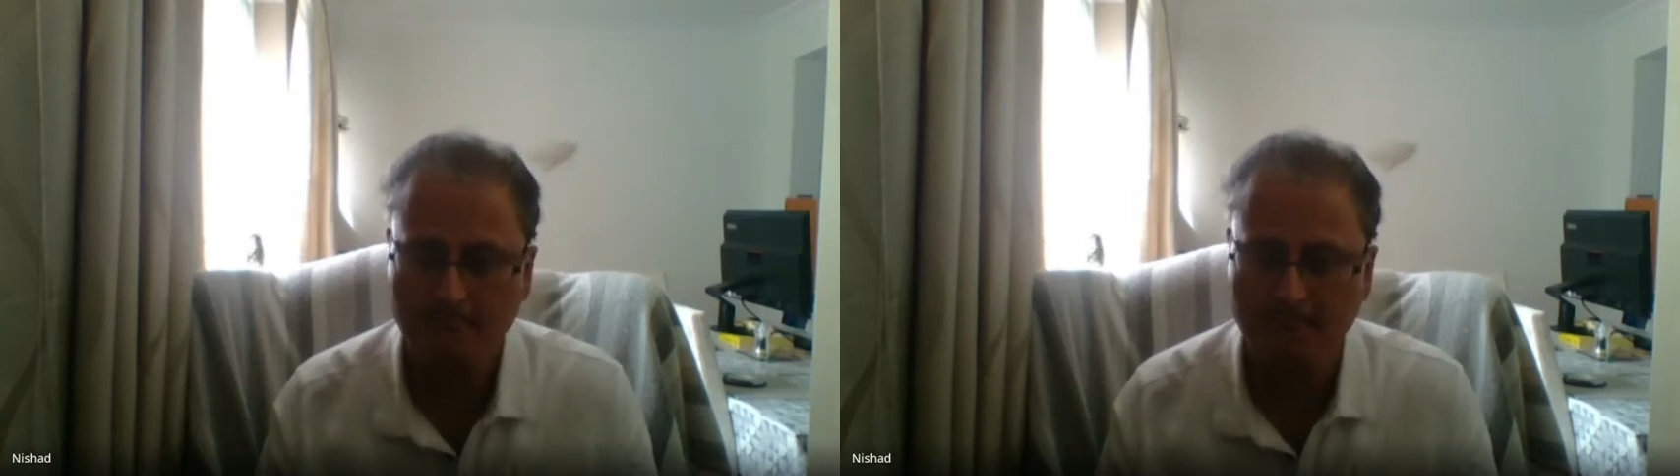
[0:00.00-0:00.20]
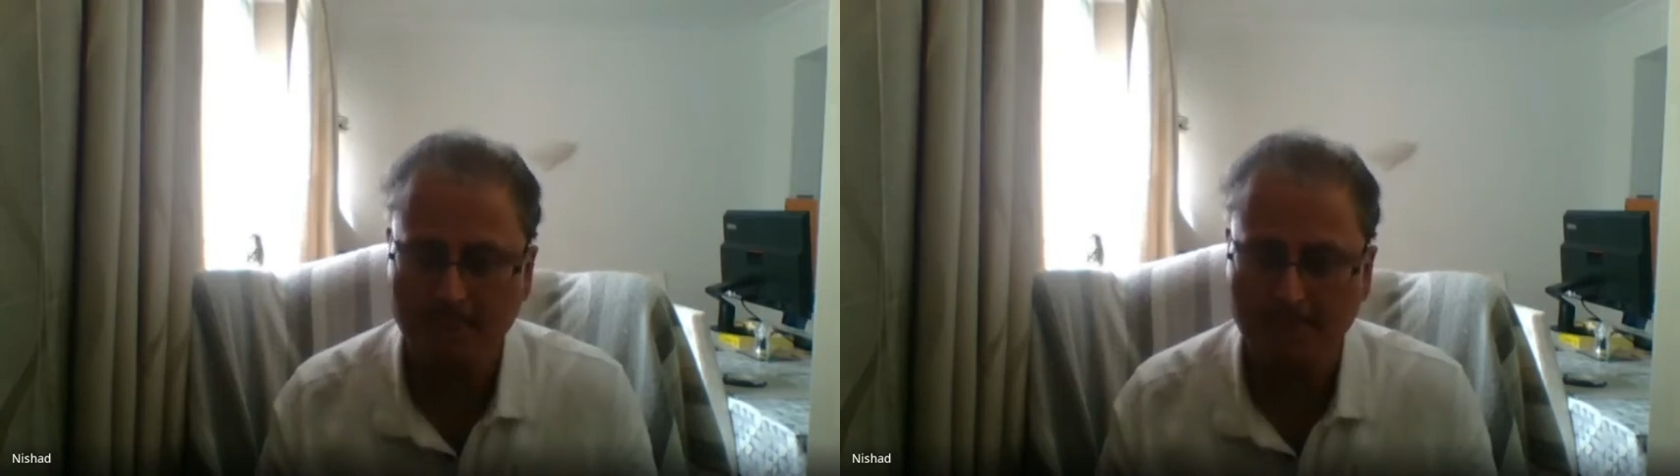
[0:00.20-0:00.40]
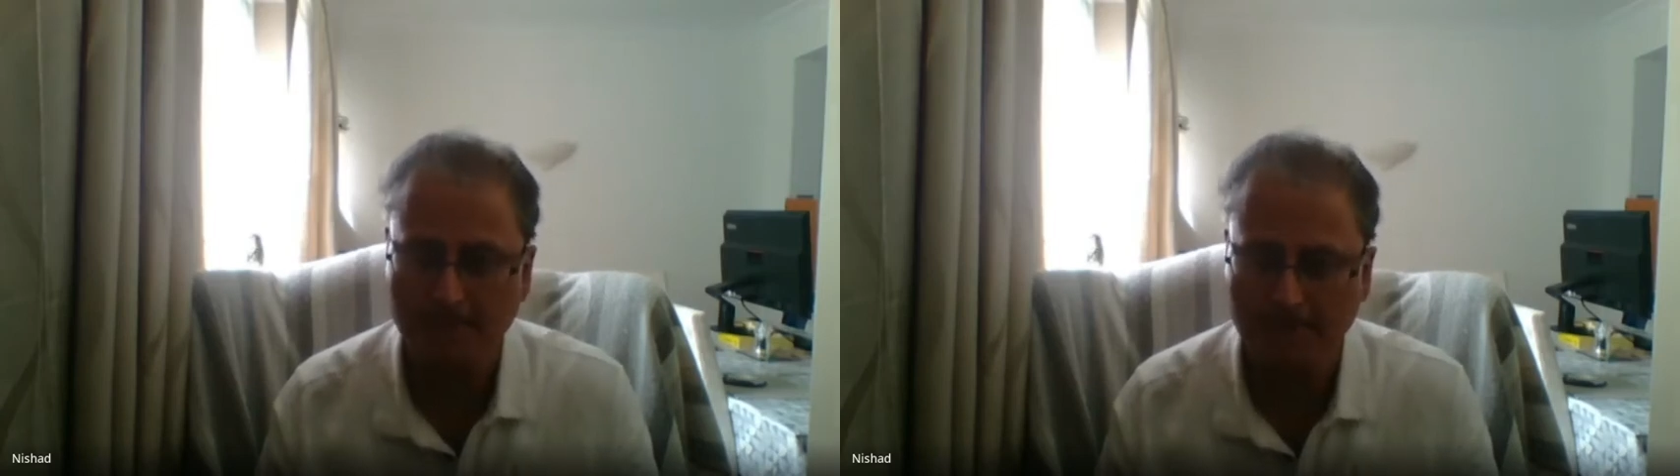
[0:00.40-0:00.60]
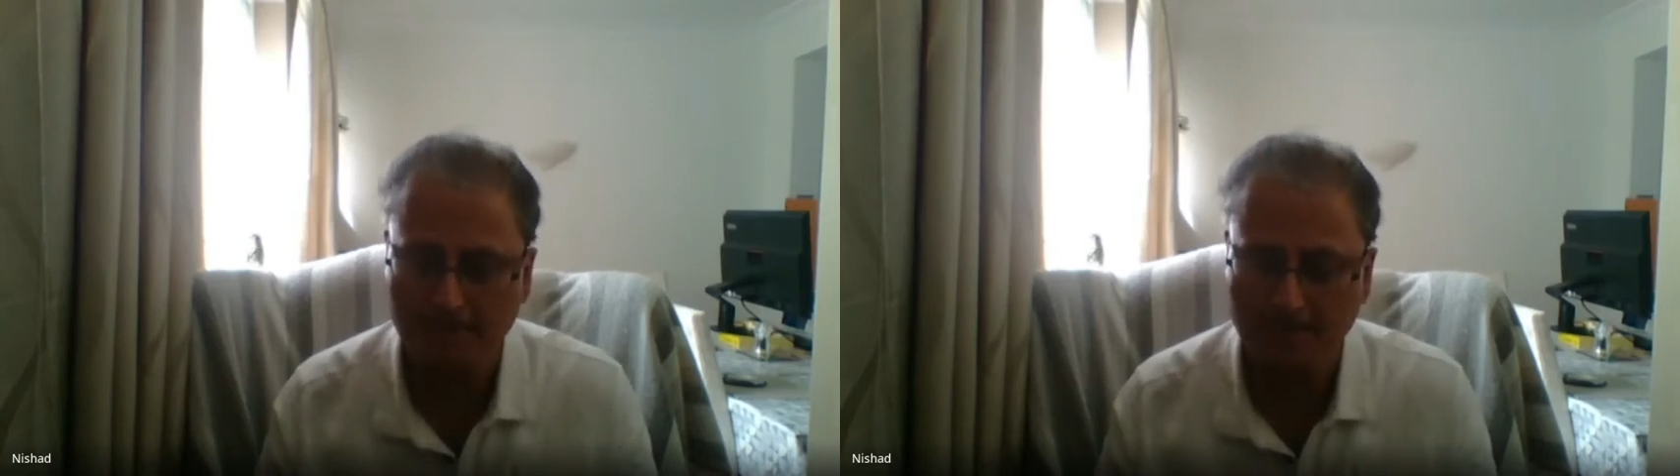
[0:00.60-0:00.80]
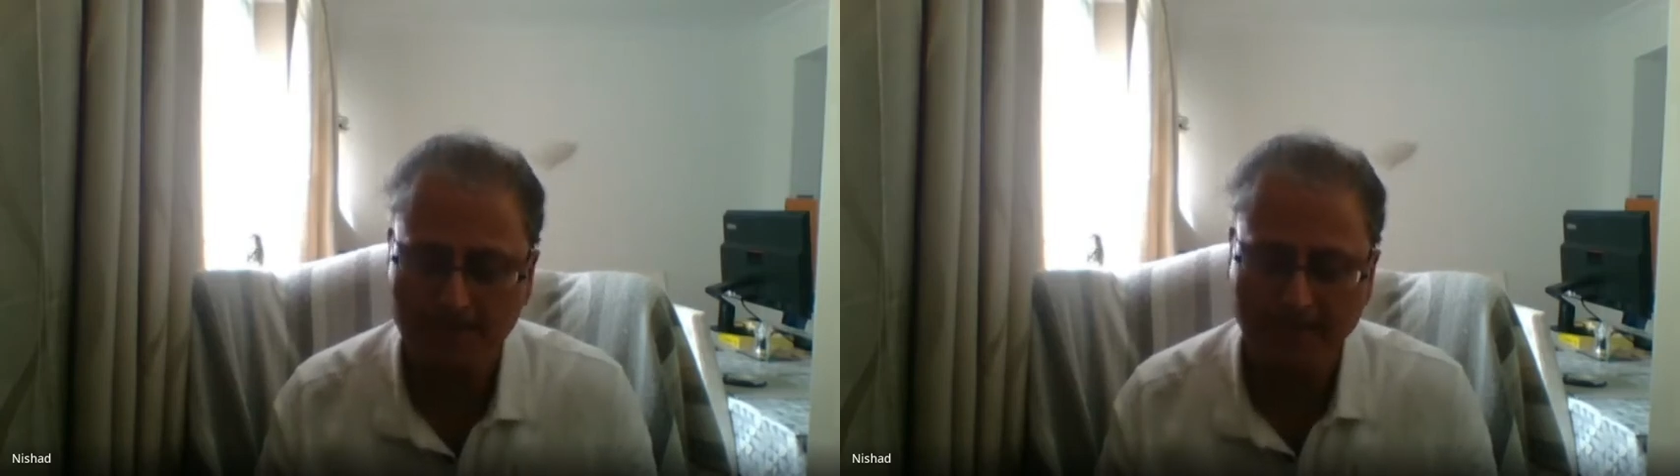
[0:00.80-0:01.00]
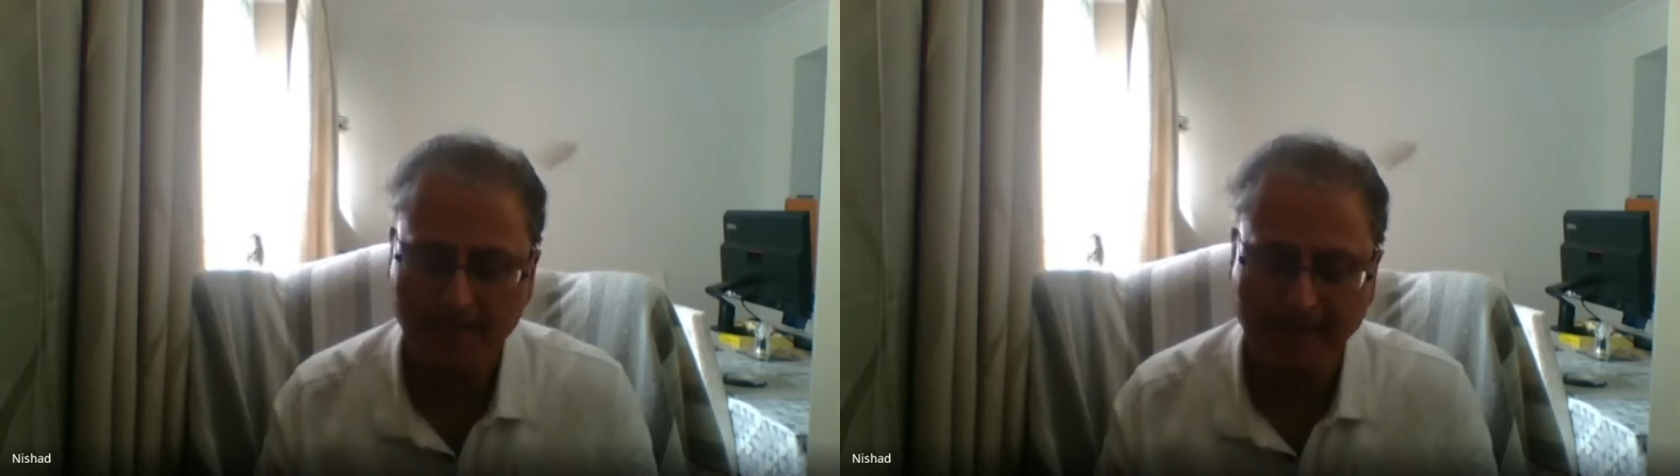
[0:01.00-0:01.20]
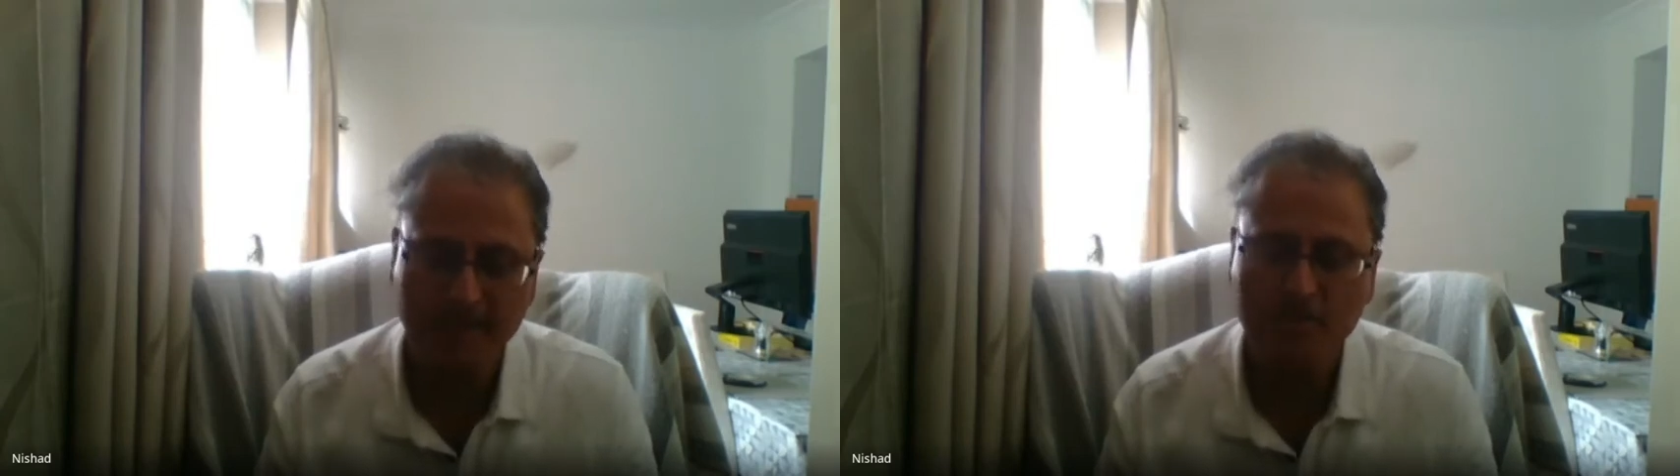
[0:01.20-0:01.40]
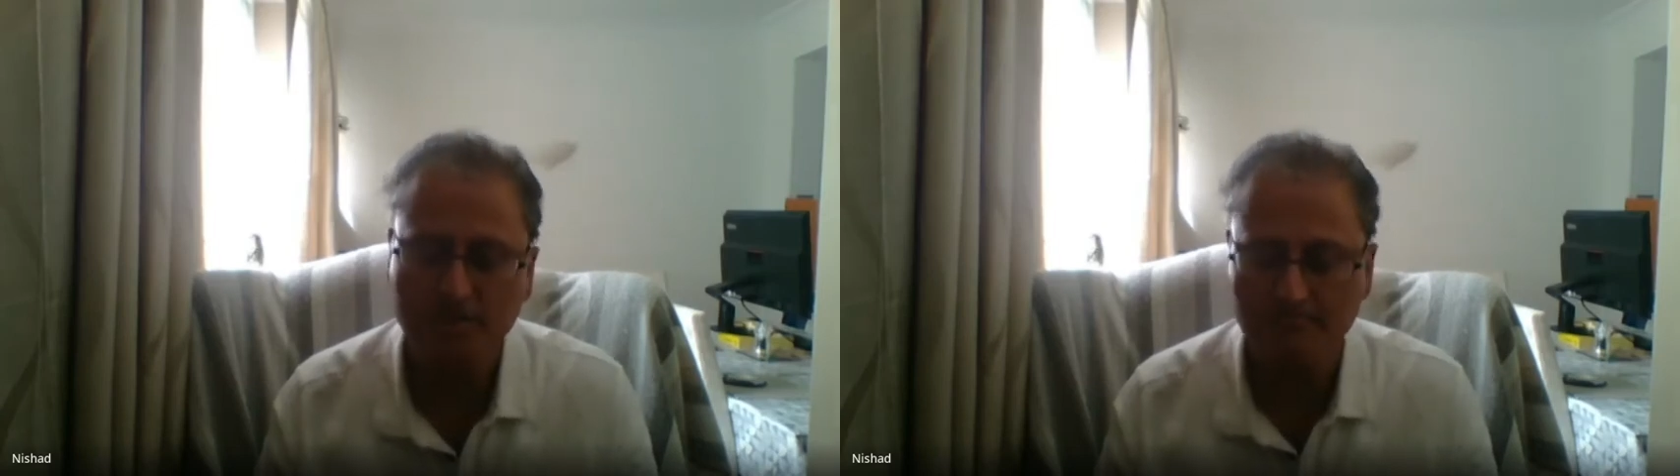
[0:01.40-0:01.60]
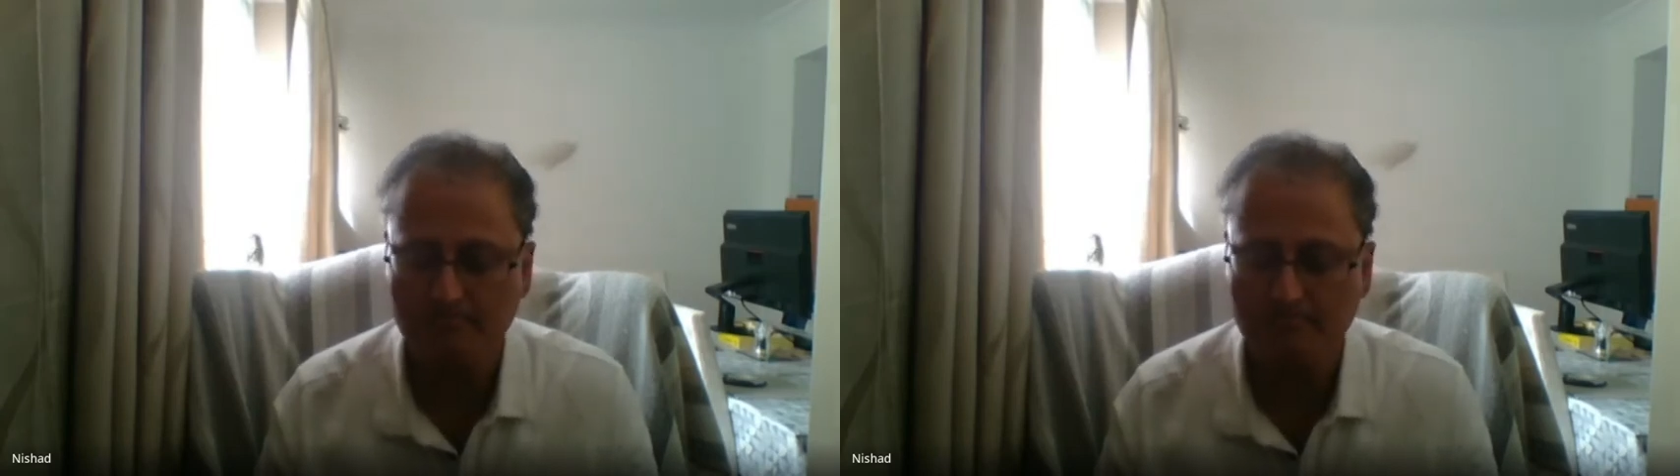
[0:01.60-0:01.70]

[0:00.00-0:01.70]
the end